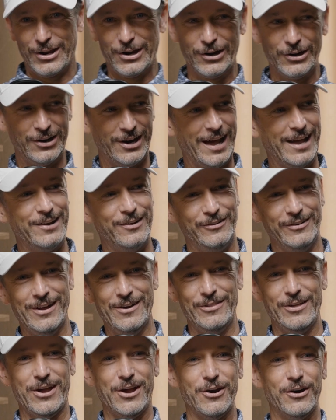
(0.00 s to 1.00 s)
girl, I don't
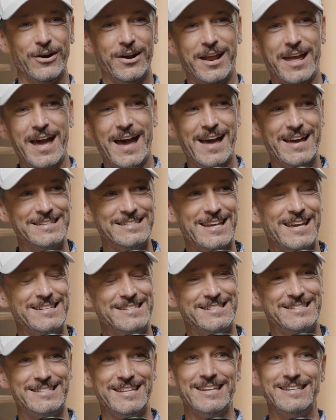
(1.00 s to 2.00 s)
know that guys
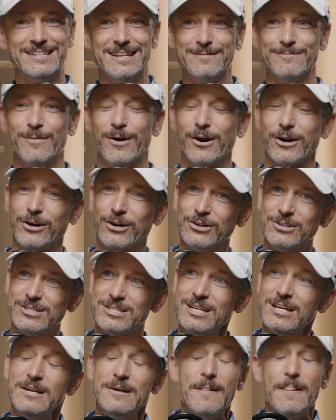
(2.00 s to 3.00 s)
had scented markers.